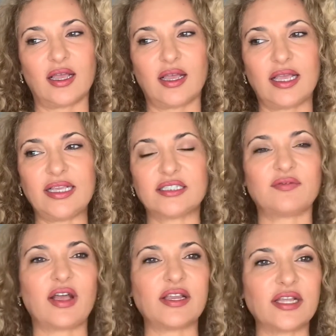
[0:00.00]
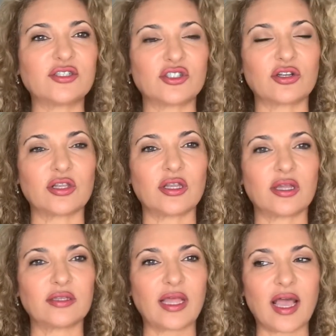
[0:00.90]
his financial
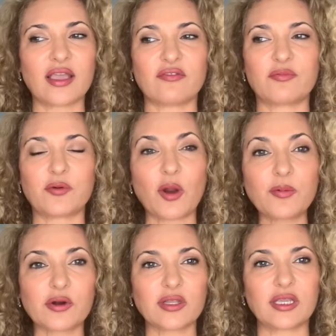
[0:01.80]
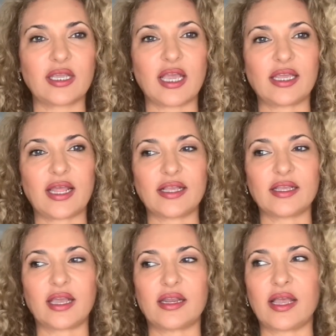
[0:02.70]
life properly, and
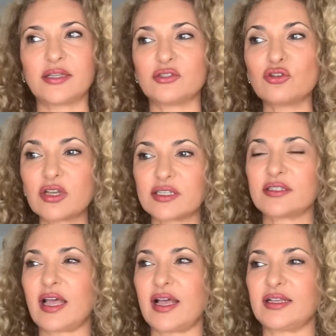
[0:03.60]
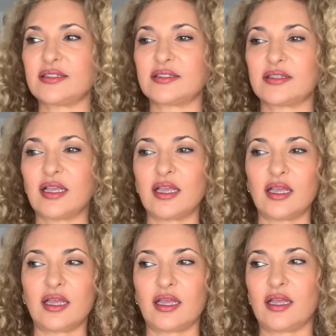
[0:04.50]
I took it as
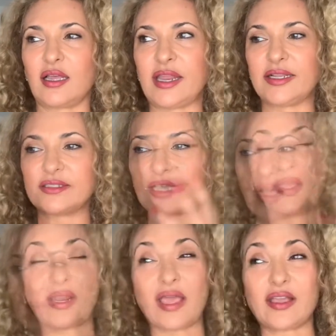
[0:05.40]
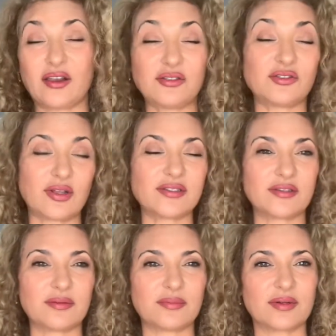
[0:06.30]
an exam, I cannot trust
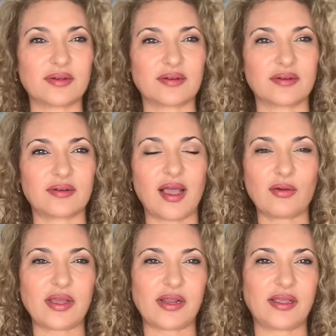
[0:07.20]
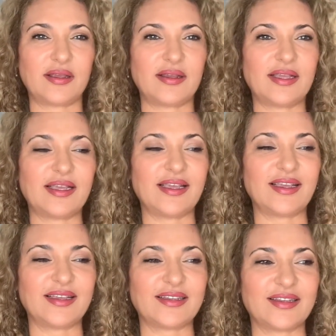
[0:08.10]
them. How can I?
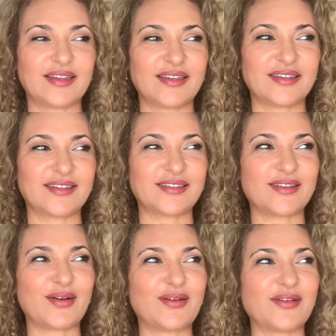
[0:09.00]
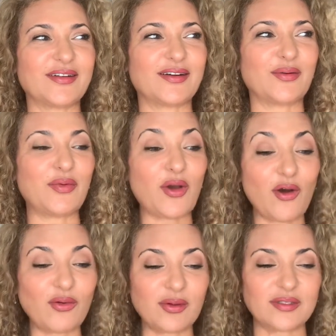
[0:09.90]
So we
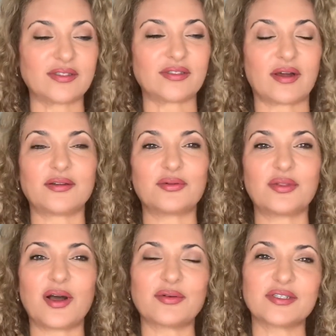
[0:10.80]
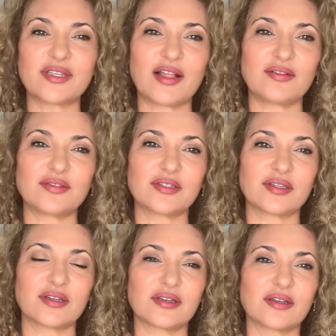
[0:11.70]
always start with ourselves.
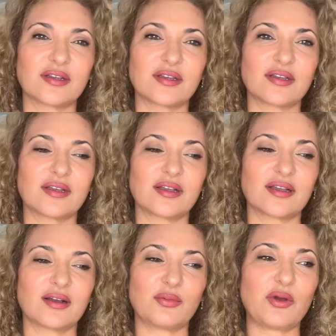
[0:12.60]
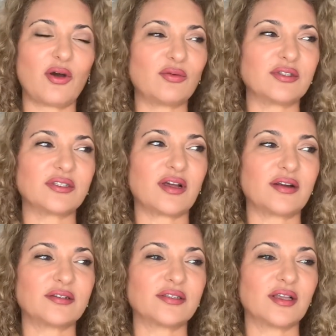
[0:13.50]
We always start